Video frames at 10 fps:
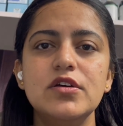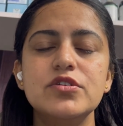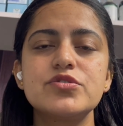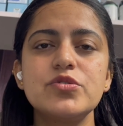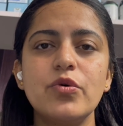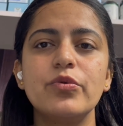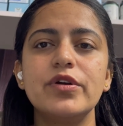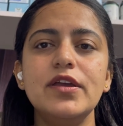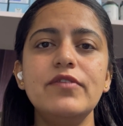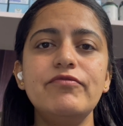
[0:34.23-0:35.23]
So,
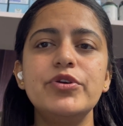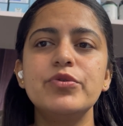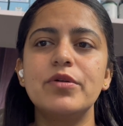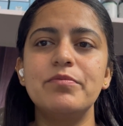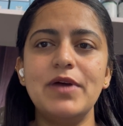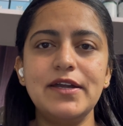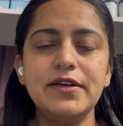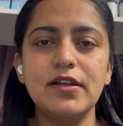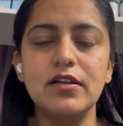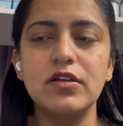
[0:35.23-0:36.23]
if your
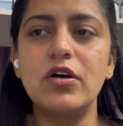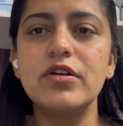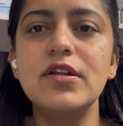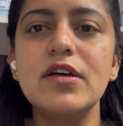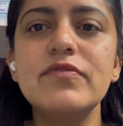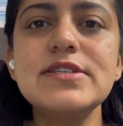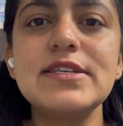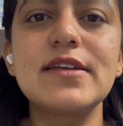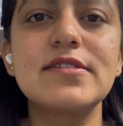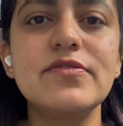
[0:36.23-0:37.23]
mental or nervous
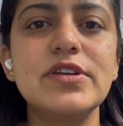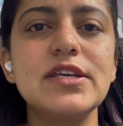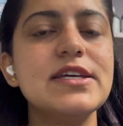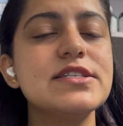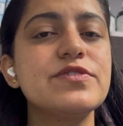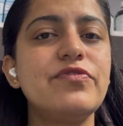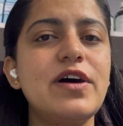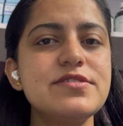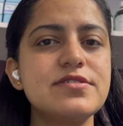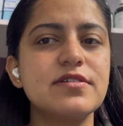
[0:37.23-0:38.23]
activity is
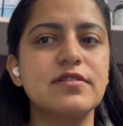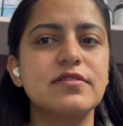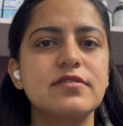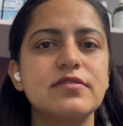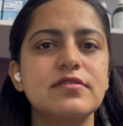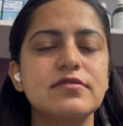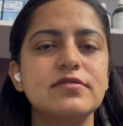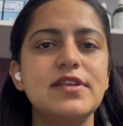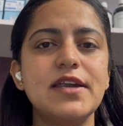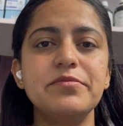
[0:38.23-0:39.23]
faster,
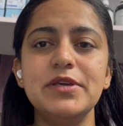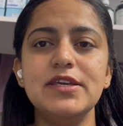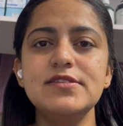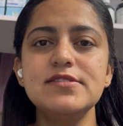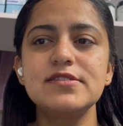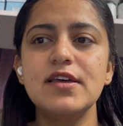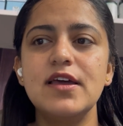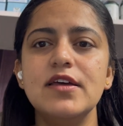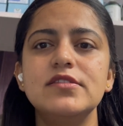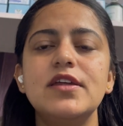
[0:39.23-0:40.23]
that means
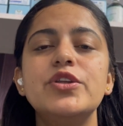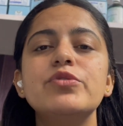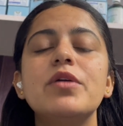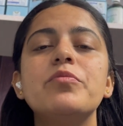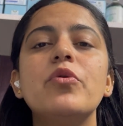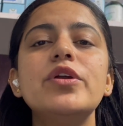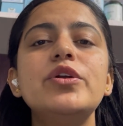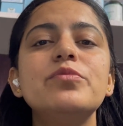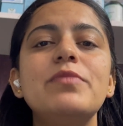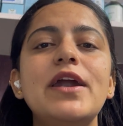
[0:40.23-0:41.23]
that you are more into
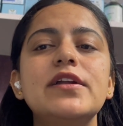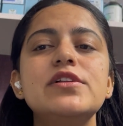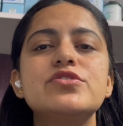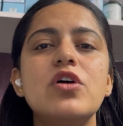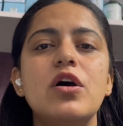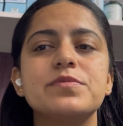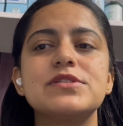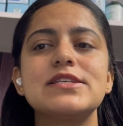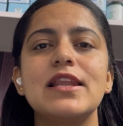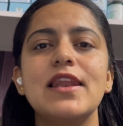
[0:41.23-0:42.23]
mental
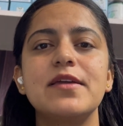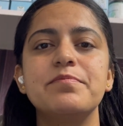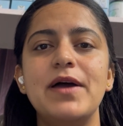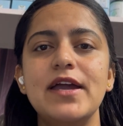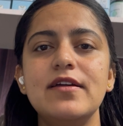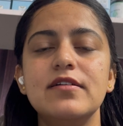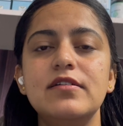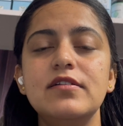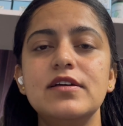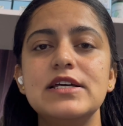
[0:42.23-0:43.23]
jobs like
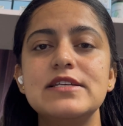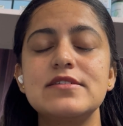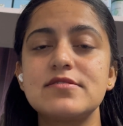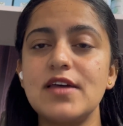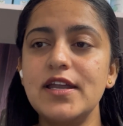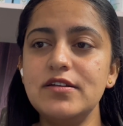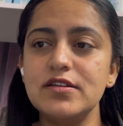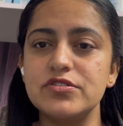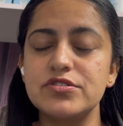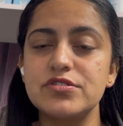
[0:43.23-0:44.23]
banker,
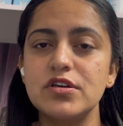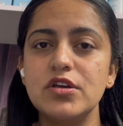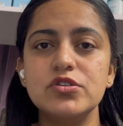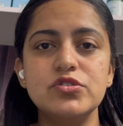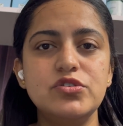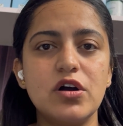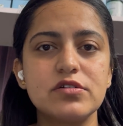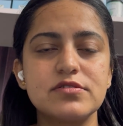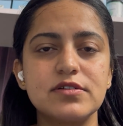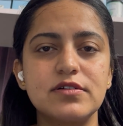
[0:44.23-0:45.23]
scientist,
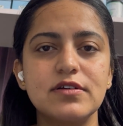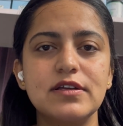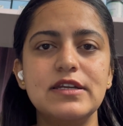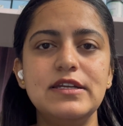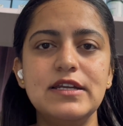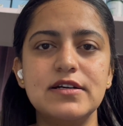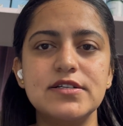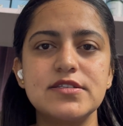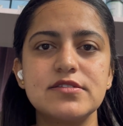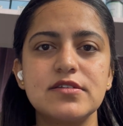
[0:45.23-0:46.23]
doctor,
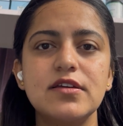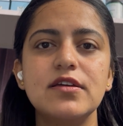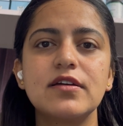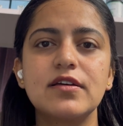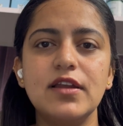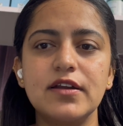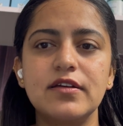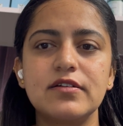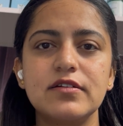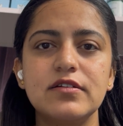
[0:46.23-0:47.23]
nurse,
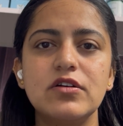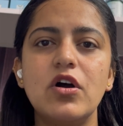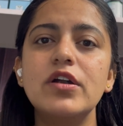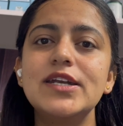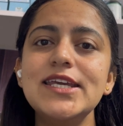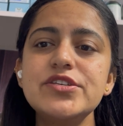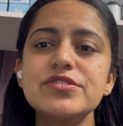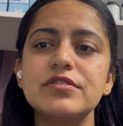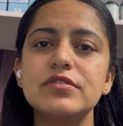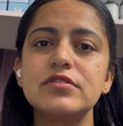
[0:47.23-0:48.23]
clerk, or
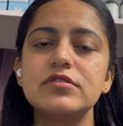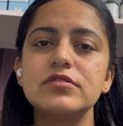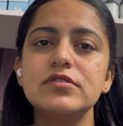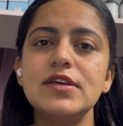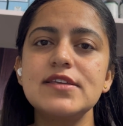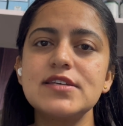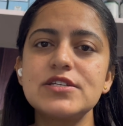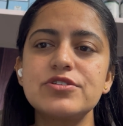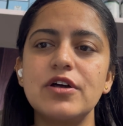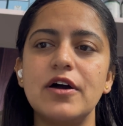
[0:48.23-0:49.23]
teacher,
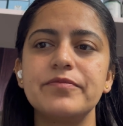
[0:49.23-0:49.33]
etc.